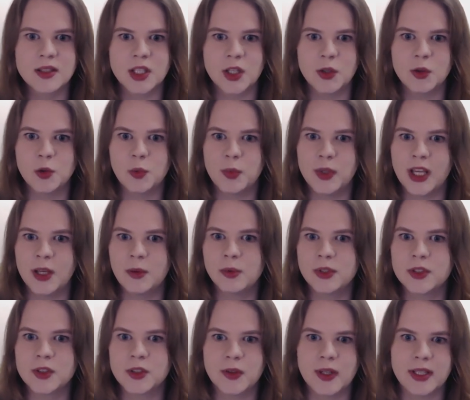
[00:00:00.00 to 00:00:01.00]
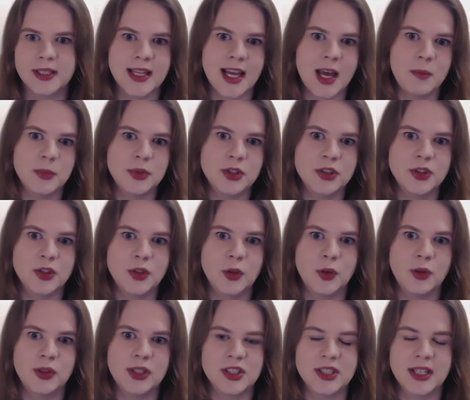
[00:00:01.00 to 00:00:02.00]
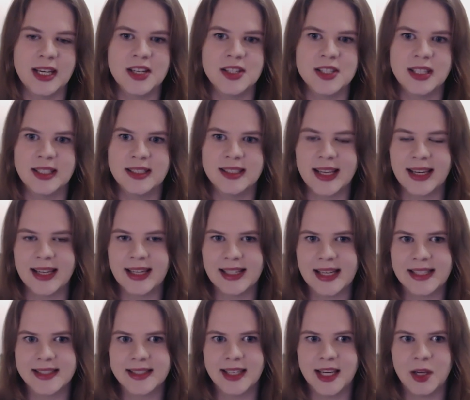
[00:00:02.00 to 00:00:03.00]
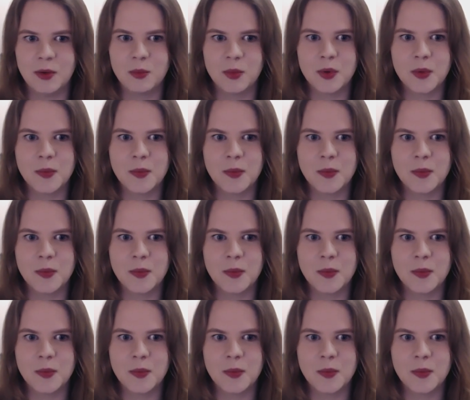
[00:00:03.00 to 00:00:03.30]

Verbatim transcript: so it would be able to adapt to the changing tech landscape.